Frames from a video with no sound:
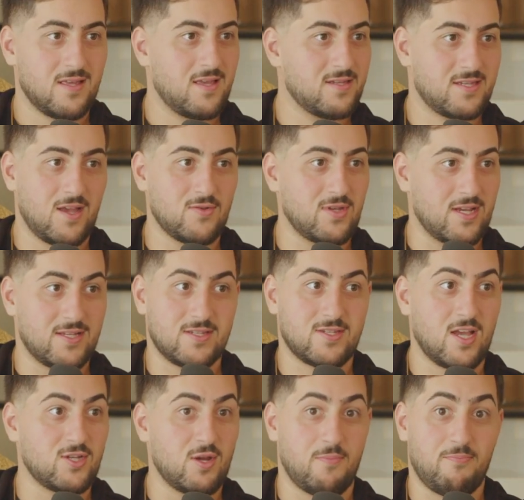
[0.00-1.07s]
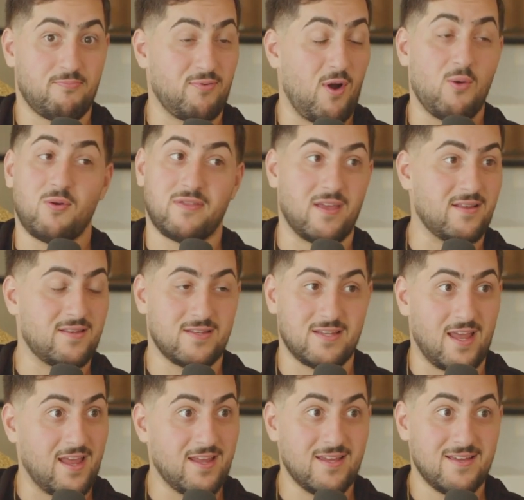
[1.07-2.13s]
It sounds like such a broke thing to
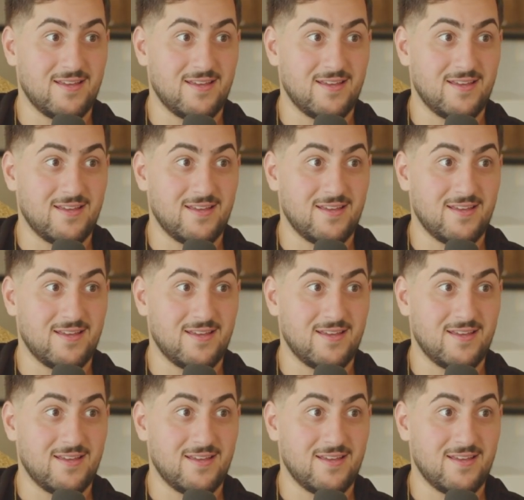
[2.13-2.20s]
say,